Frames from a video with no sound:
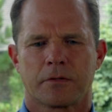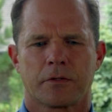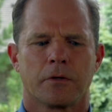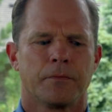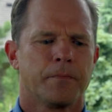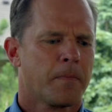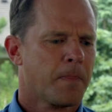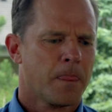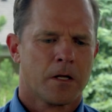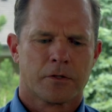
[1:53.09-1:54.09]
So
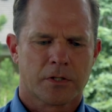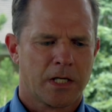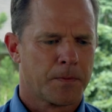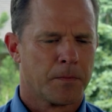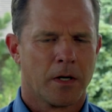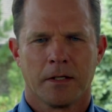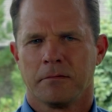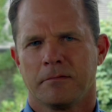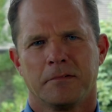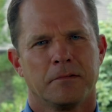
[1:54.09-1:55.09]
just keep in
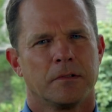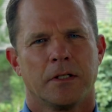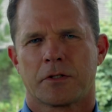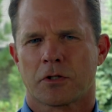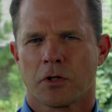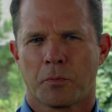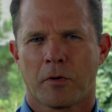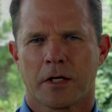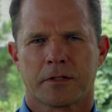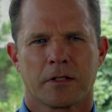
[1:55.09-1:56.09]
mind, it's a slow
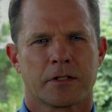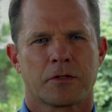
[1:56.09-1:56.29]
process.